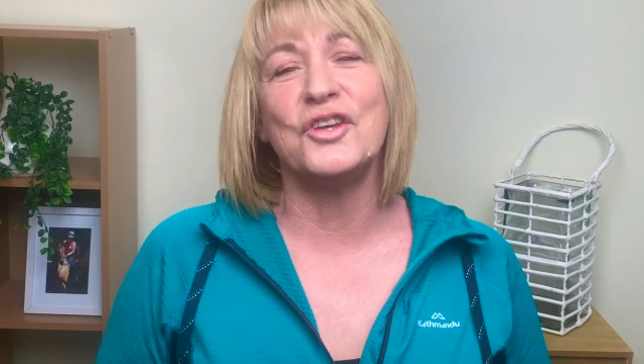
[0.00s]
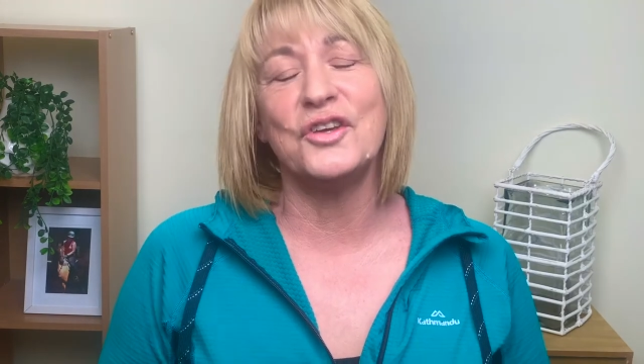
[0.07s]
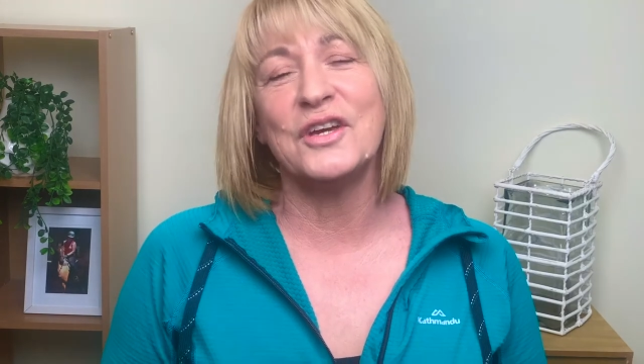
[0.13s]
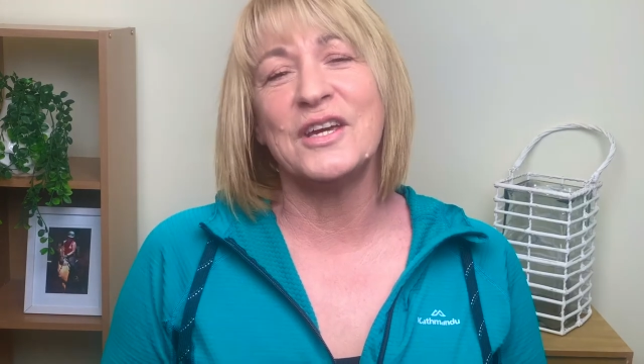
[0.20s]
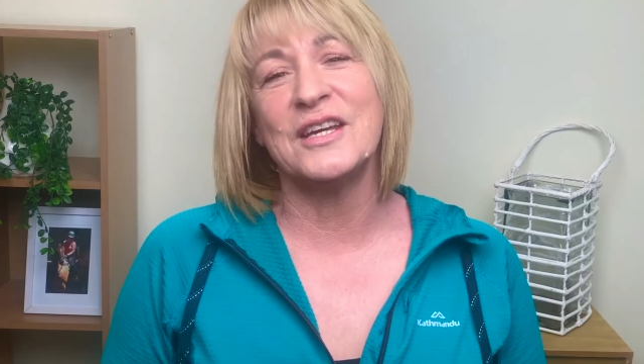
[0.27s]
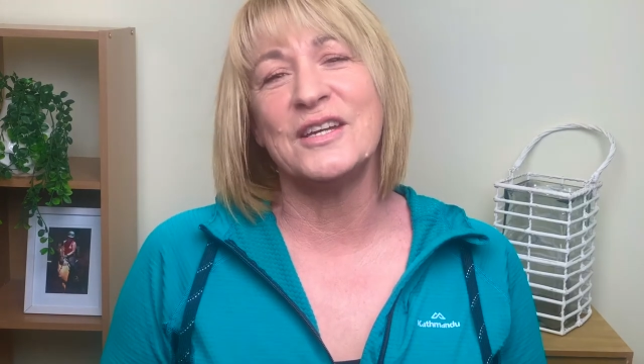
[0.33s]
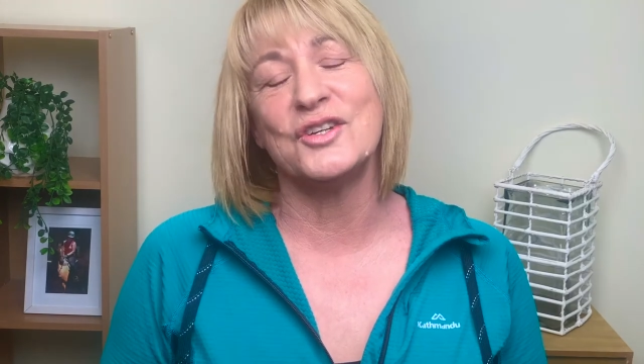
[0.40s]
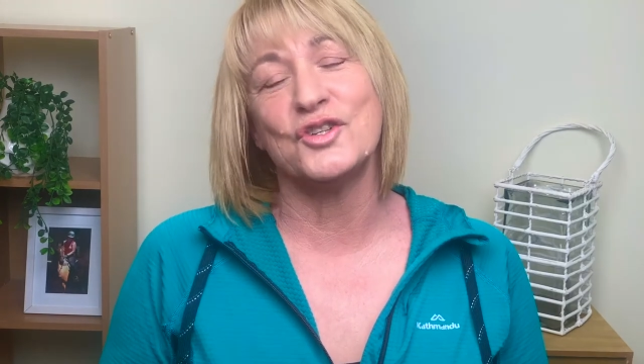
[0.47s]

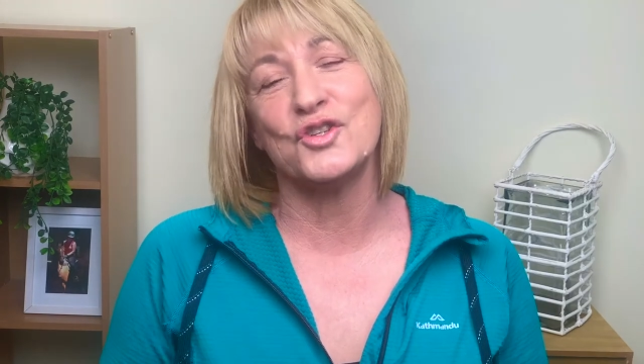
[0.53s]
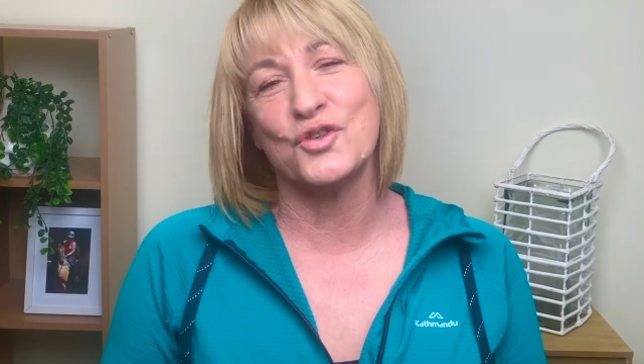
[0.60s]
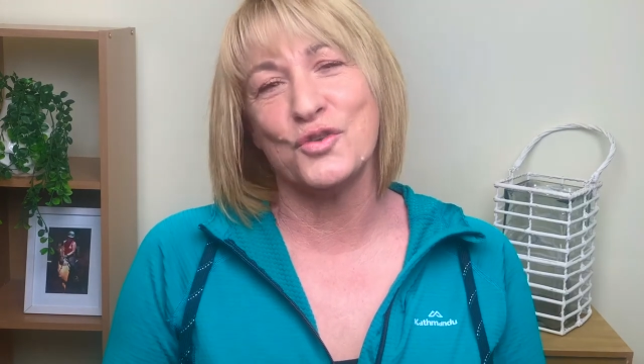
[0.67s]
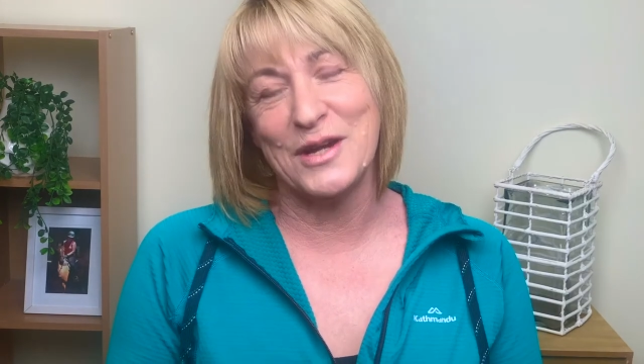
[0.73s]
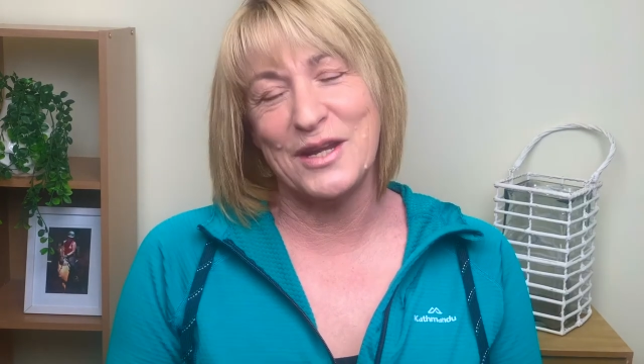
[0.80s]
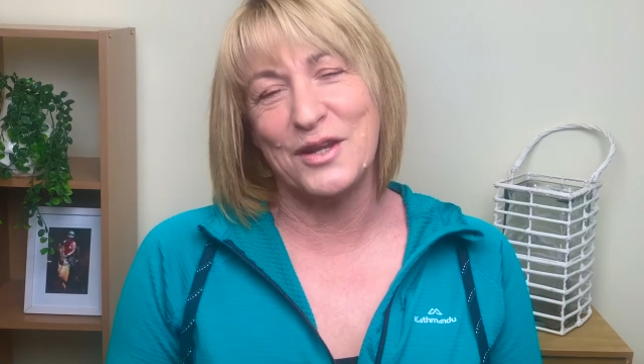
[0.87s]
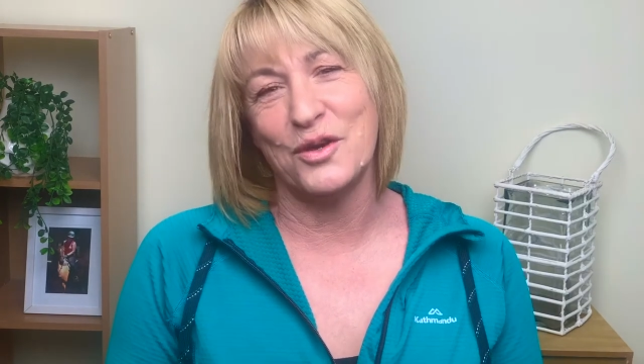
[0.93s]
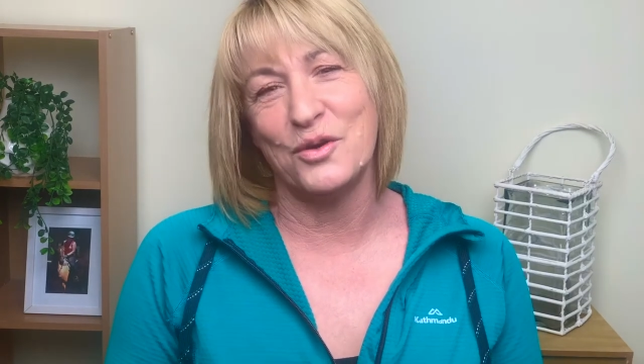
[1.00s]
can
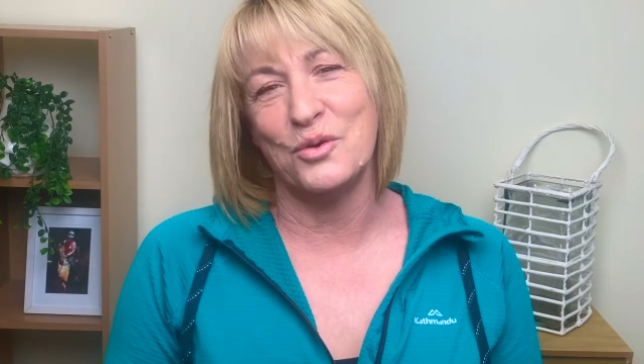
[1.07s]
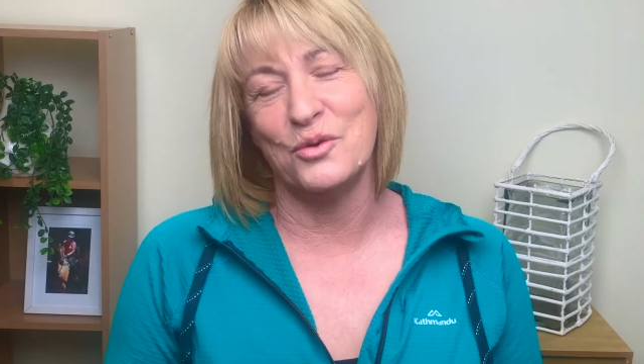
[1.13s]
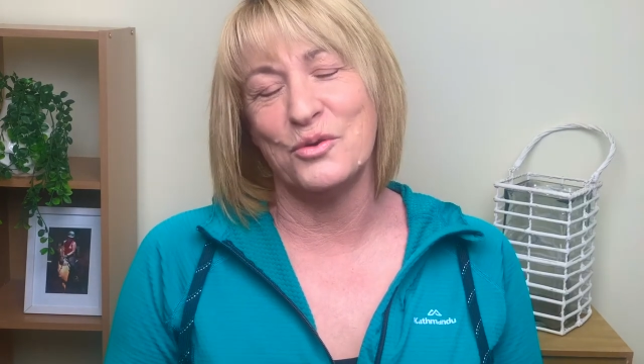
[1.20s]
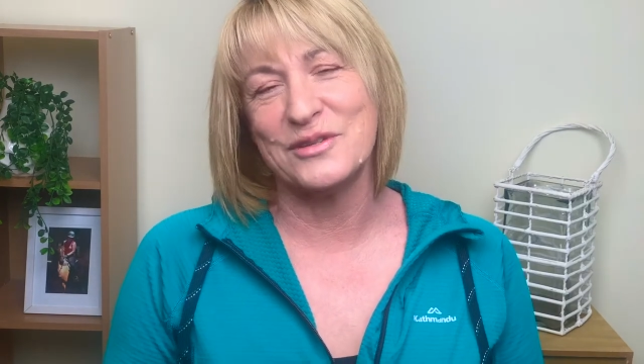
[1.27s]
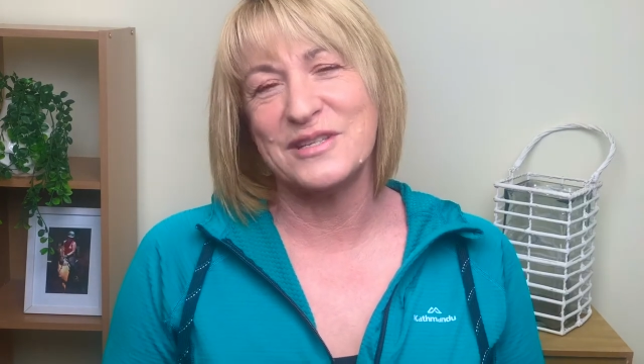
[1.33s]
treat the horse